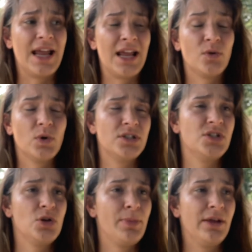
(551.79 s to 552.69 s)
and what to
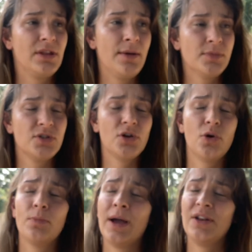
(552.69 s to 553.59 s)
do about them.
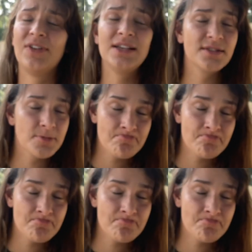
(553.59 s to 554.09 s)
So my advice,